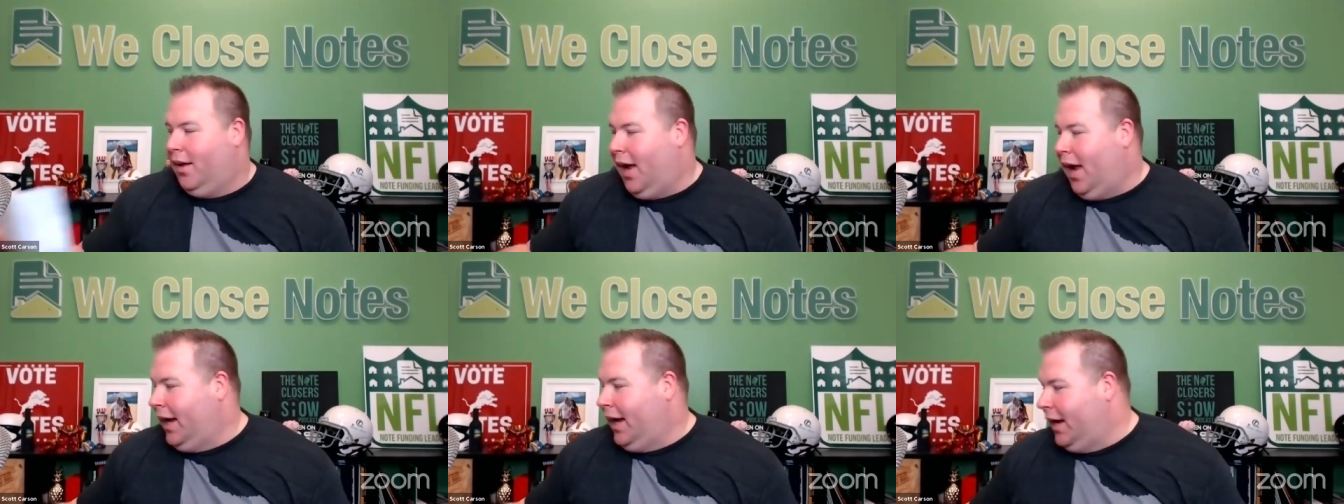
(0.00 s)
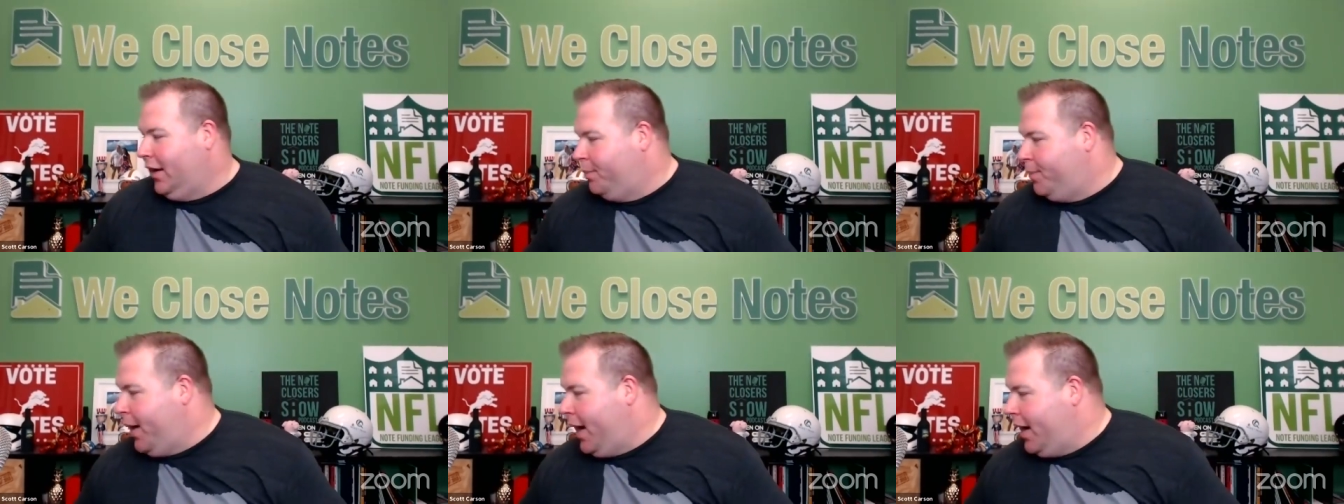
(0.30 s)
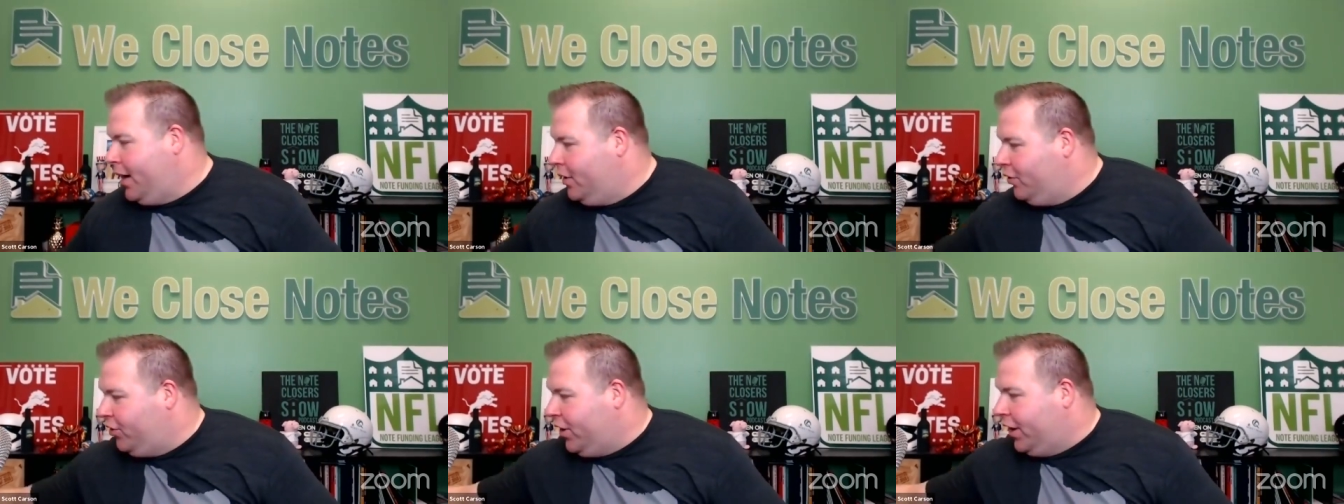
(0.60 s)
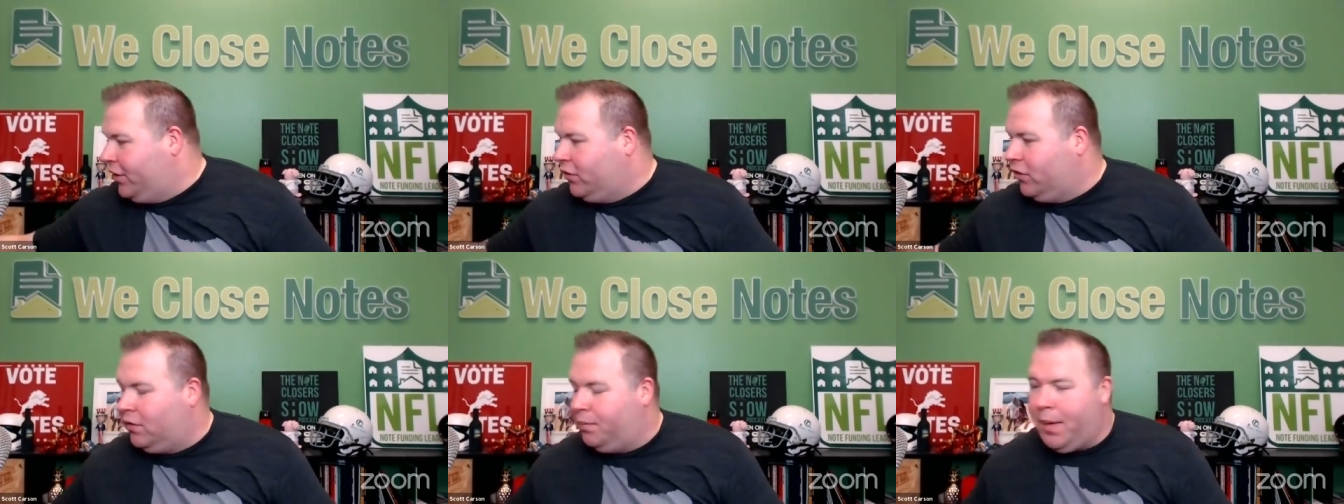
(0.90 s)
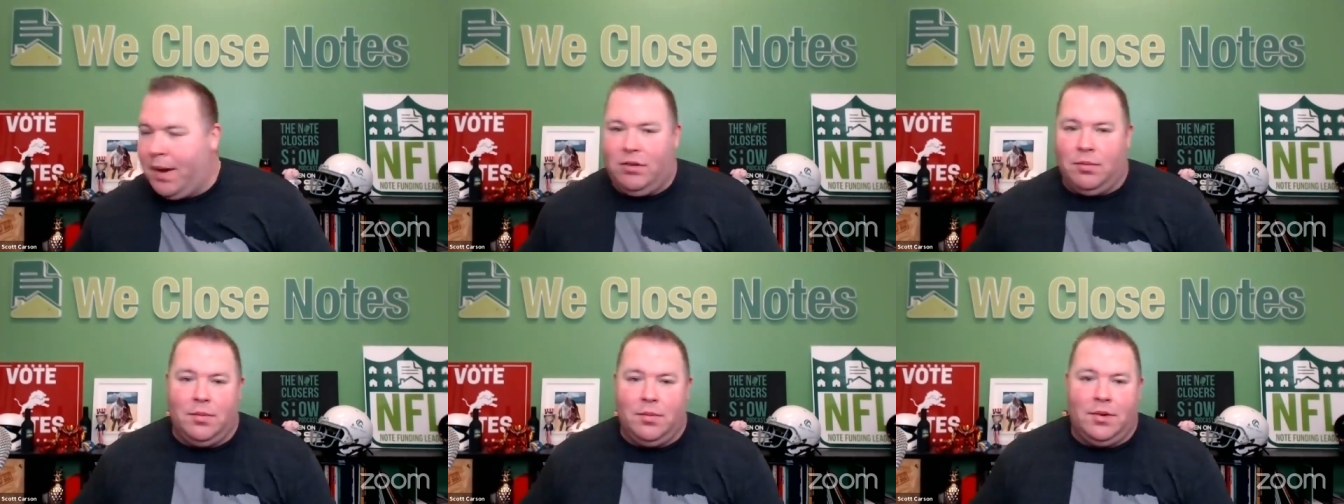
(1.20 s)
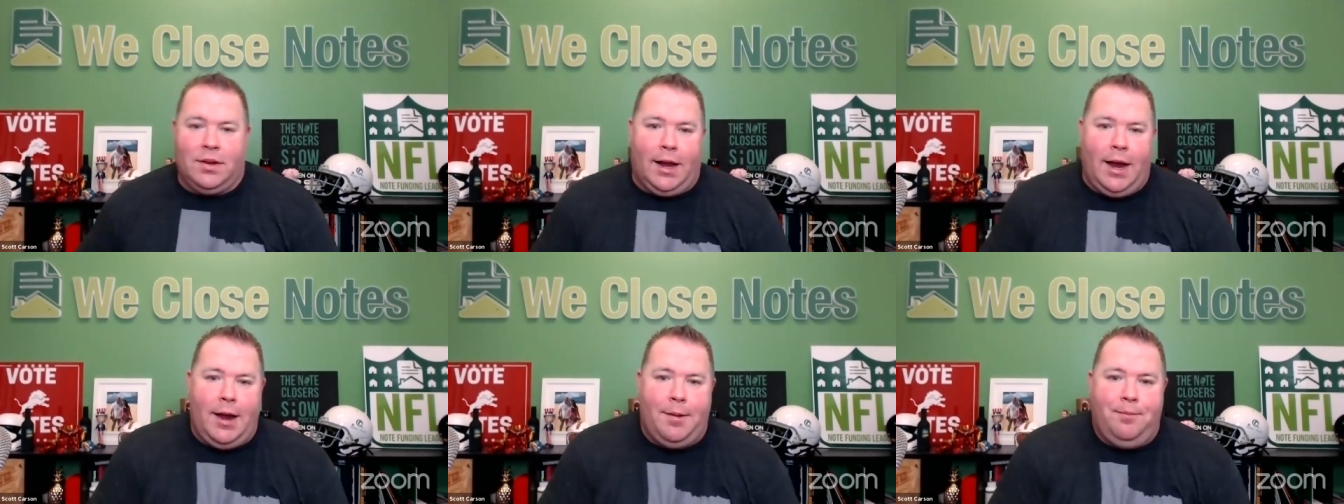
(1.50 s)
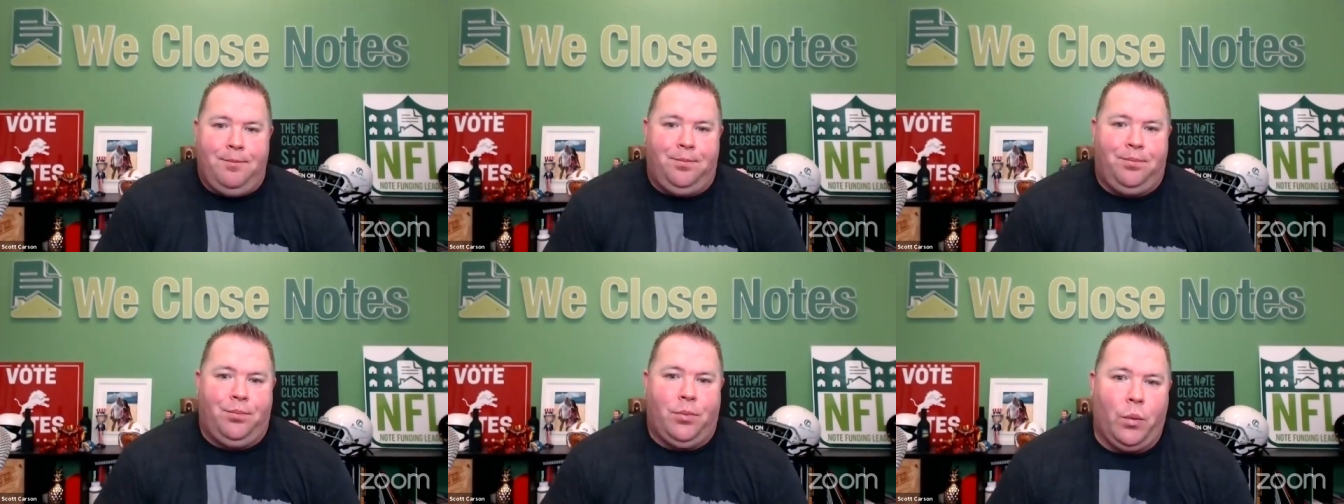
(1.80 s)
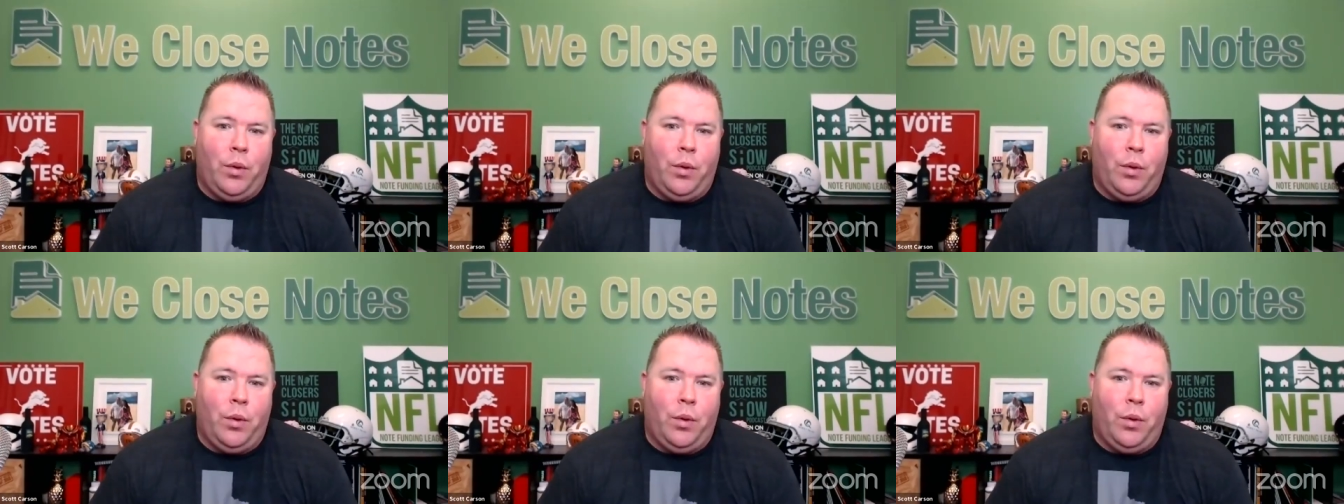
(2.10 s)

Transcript: I got a span, chance to spend some time.